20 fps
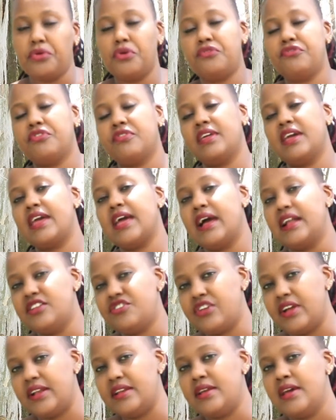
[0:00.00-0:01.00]
for the girl
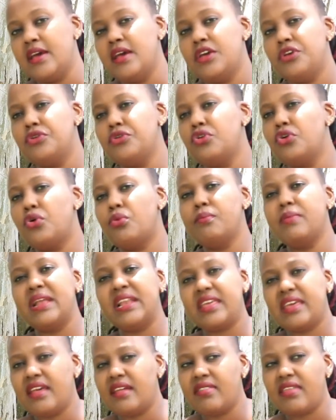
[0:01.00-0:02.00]
child.
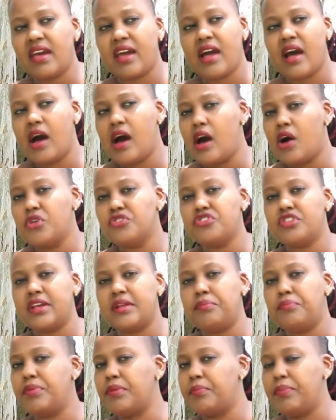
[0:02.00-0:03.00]
Milking the cows
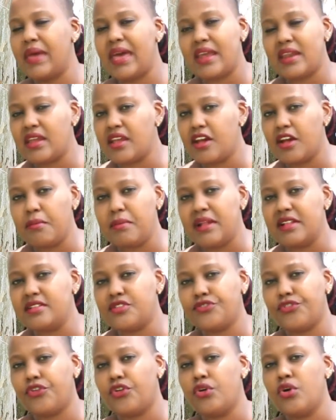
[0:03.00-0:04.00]
and preparing
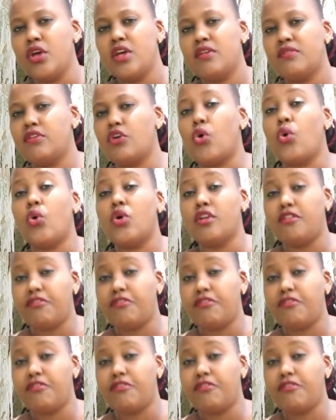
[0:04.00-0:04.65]
meals for the whole